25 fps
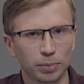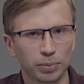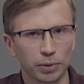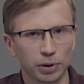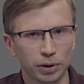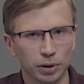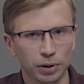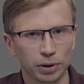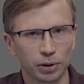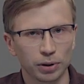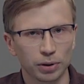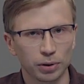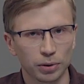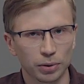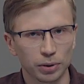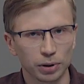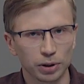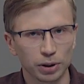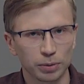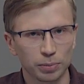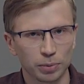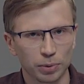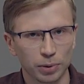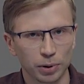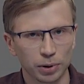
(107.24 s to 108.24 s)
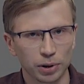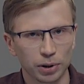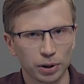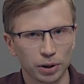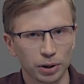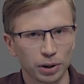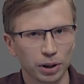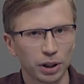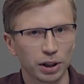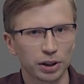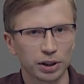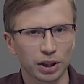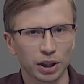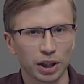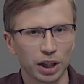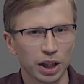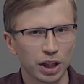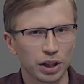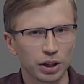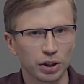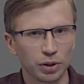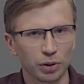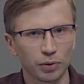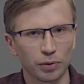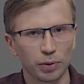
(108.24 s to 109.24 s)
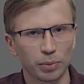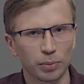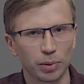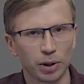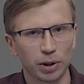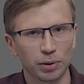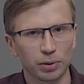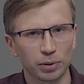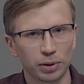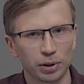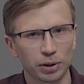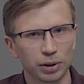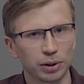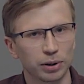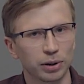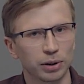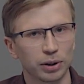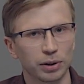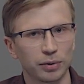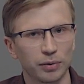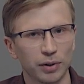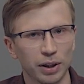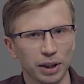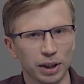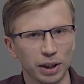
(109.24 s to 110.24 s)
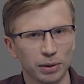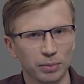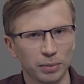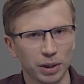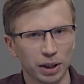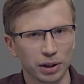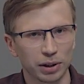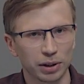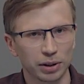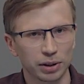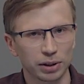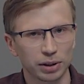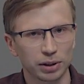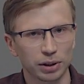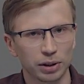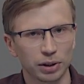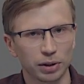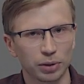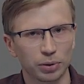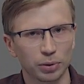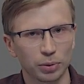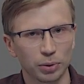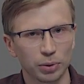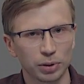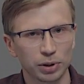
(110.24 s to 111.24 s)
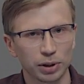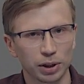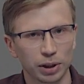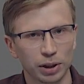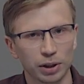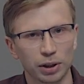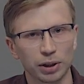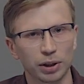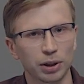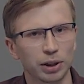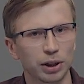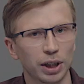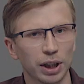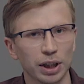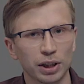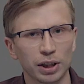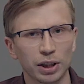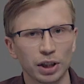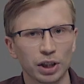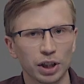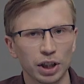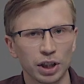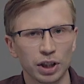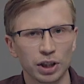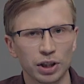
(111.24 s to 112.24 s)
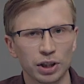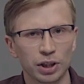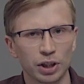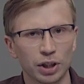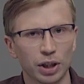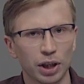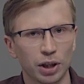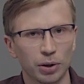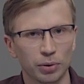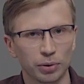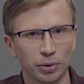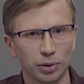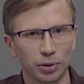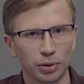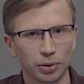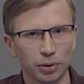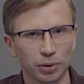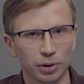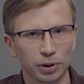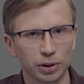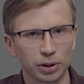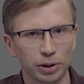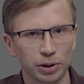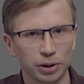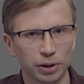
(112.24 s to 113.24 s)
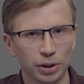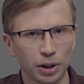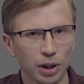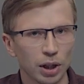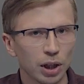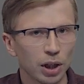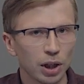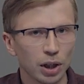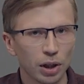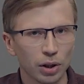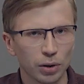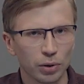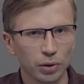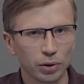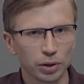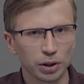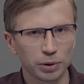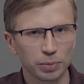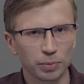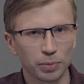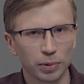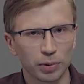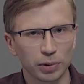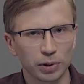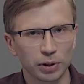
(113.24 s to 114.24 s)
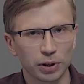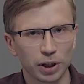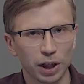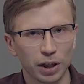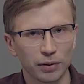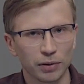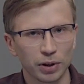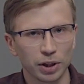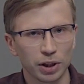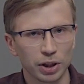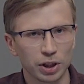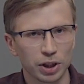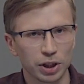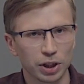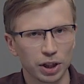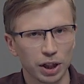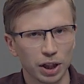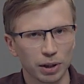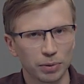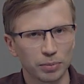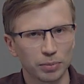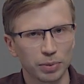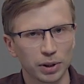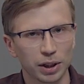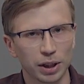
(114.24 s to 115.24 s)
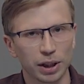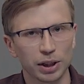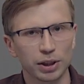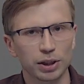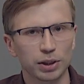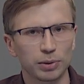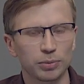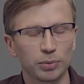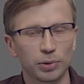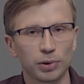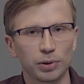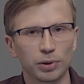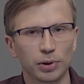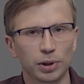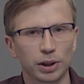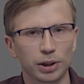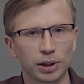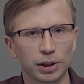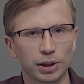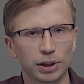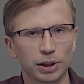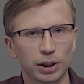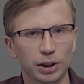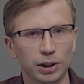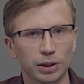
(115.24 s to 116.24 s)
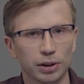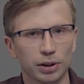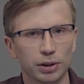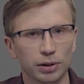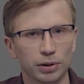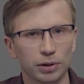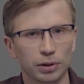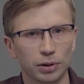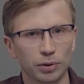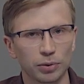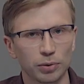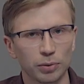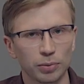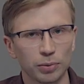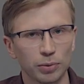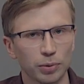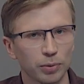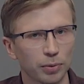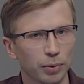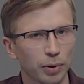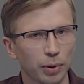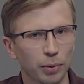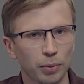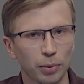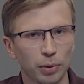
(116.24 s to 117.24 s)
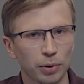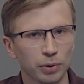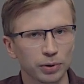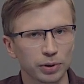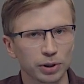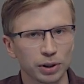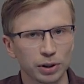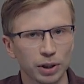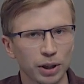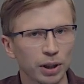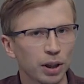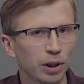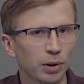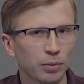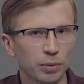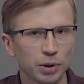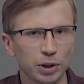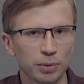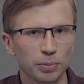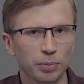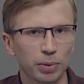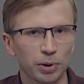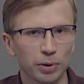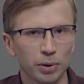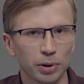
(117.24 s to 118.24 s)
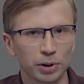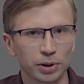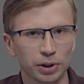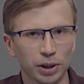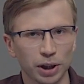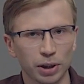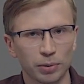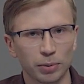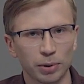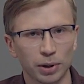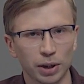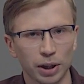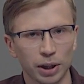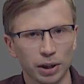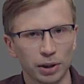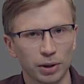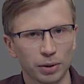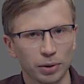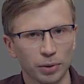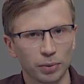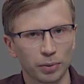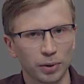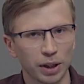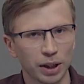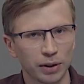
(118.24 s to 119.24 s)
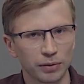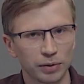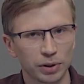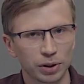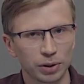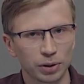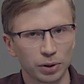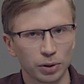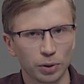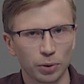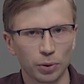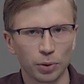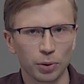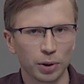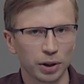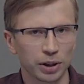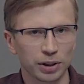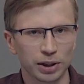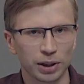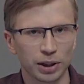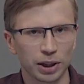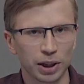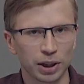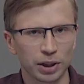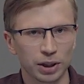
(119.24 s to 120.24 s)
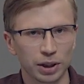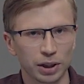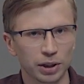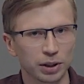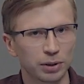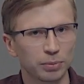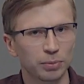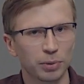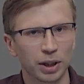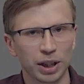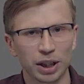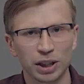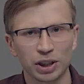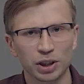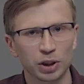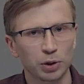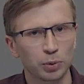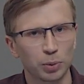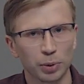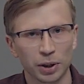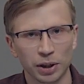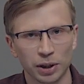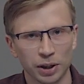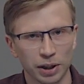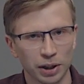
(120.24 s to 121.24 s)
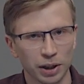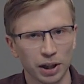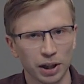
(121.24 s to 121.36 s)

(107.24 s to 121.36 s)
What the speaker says: hotspot has a range of about 20 meters indoors and a greater range outdoors. Hotspot coverage can be as small as a single room with walls which blocks our radio waves, or as large as many square